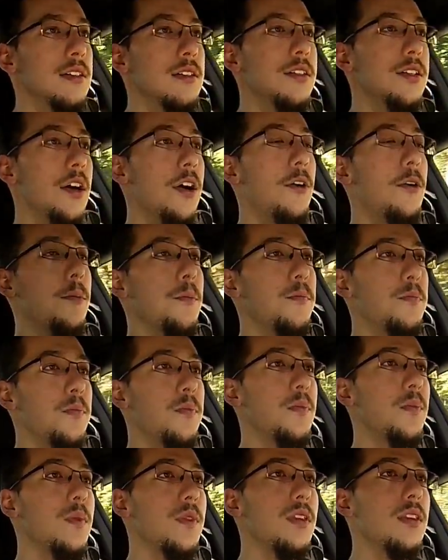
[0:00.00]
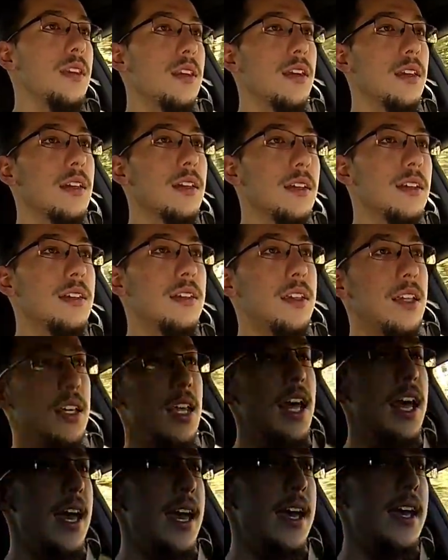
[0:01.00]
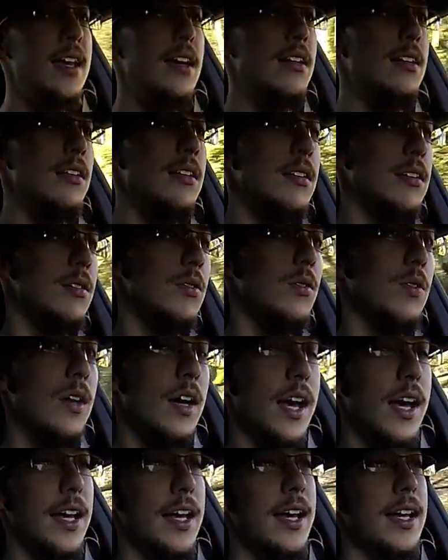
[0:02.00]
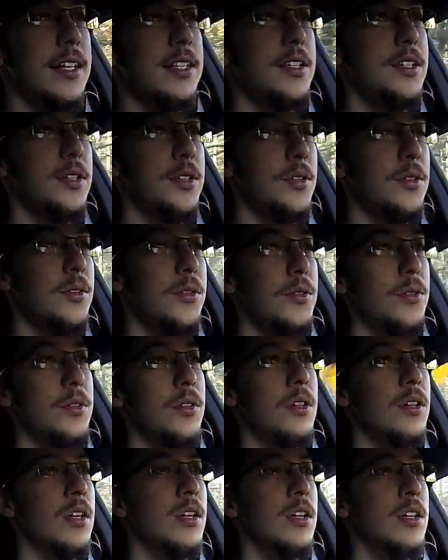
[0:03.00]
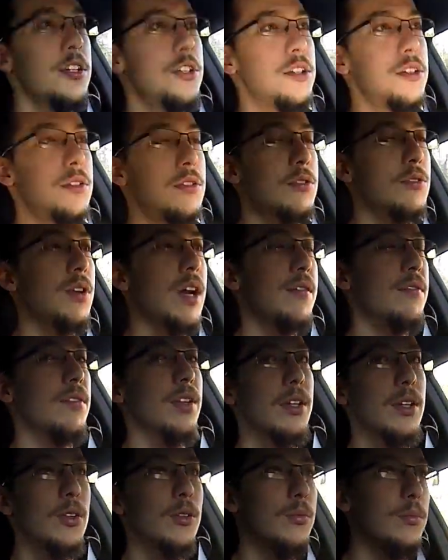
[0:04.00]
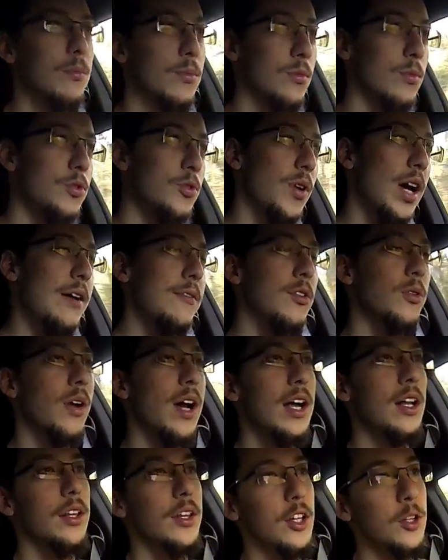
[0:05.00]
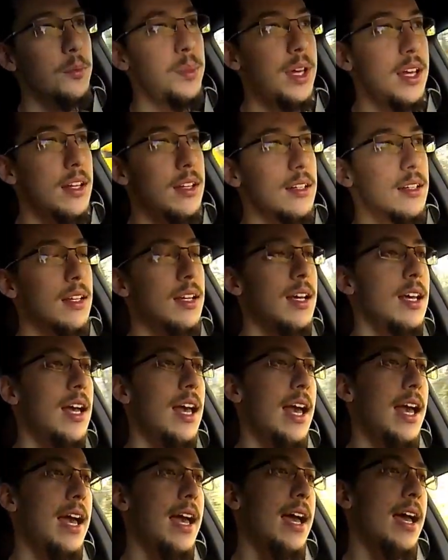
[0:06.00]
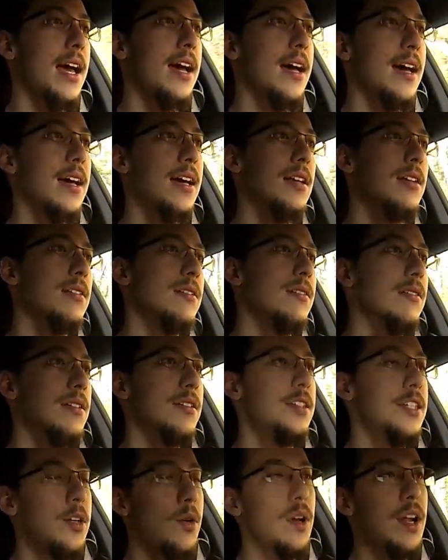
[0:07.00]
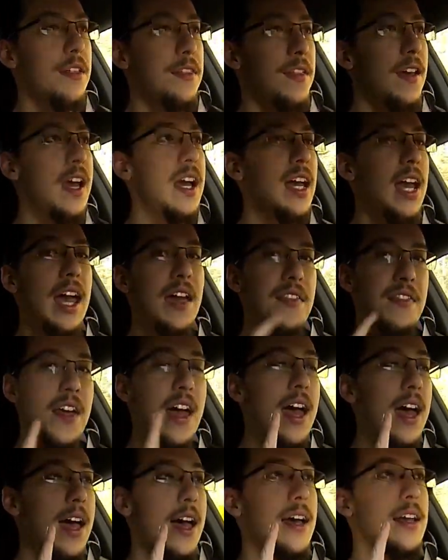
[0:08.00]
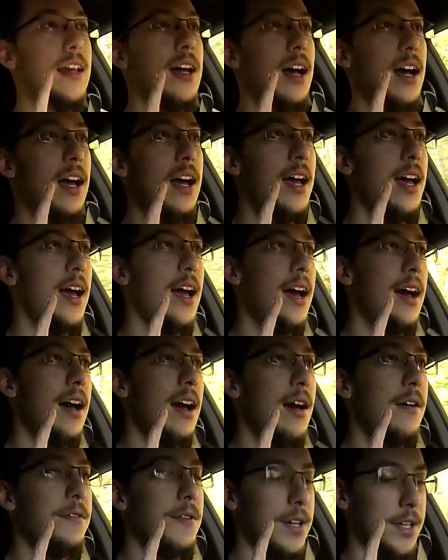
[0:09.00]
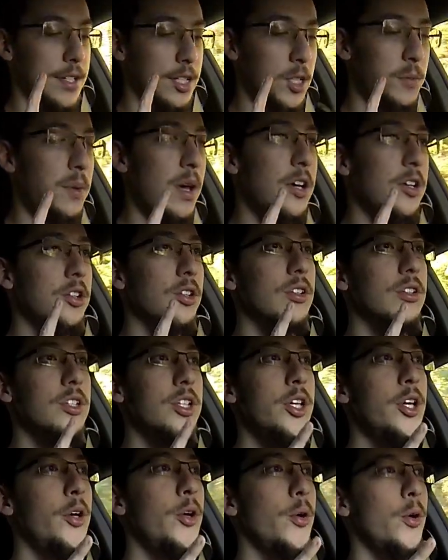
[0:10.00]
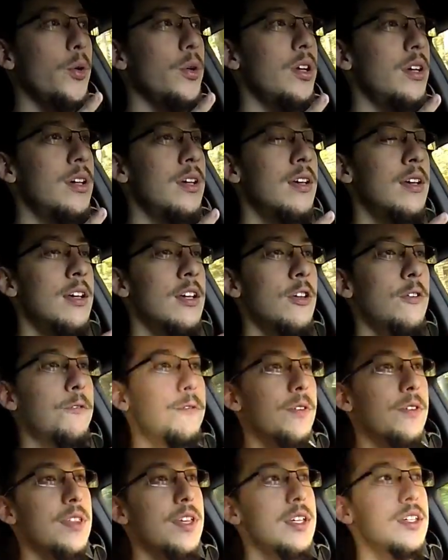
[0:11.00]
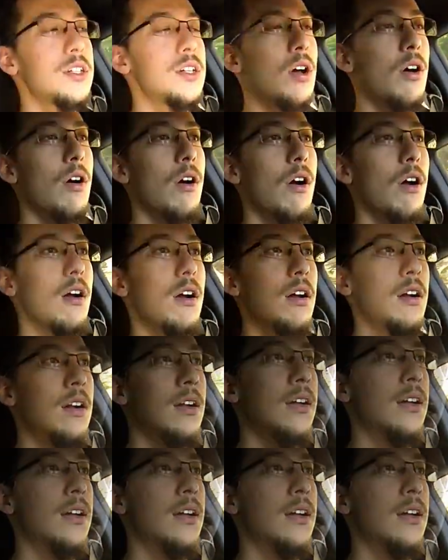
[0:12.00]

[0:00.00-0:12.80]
So today I get to drive it around a little bit and see what I think. And then I have a special tune for this car.